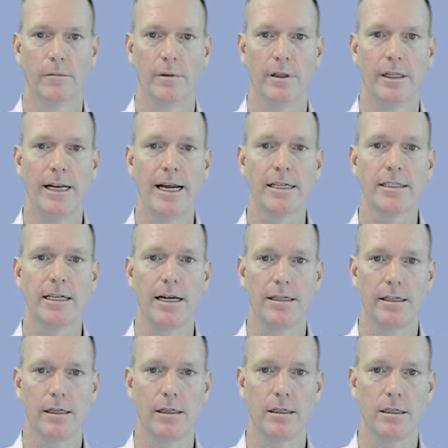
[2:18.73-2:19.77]
The next
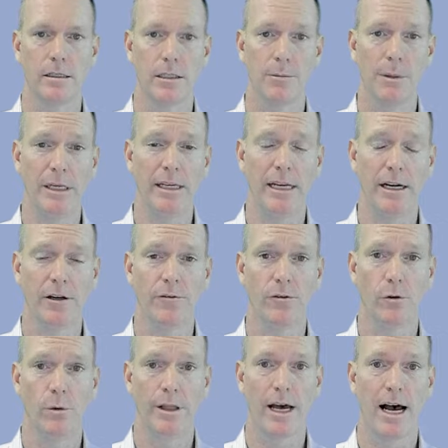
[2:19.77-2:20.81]
idea is to be
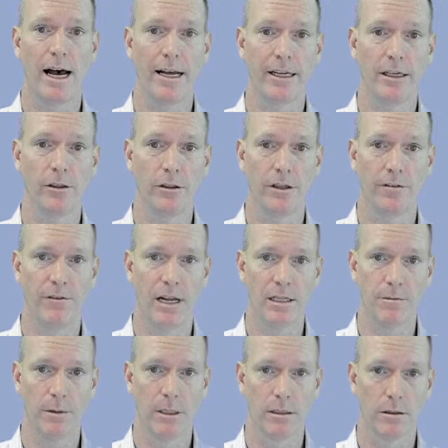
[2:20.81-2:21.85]
careful with high-yield
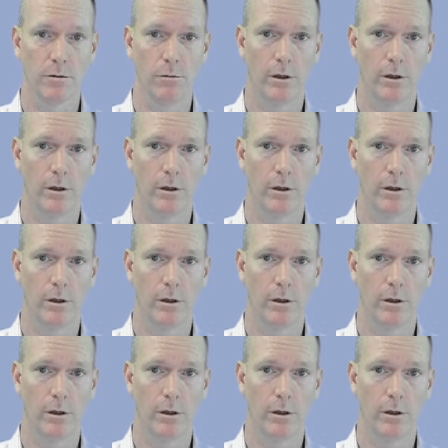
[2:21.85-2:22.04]
investments,